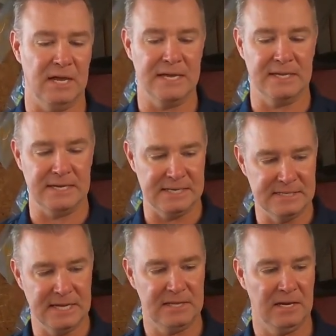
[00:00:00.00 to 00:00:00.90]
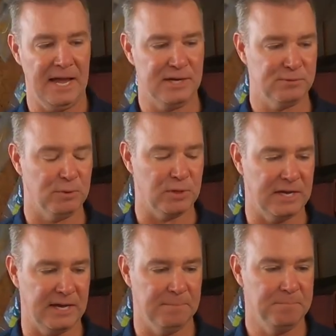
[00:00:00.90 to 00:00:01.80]
like an intake lash for the
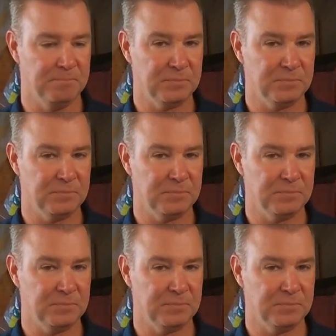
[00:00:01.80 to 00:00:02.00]
cam,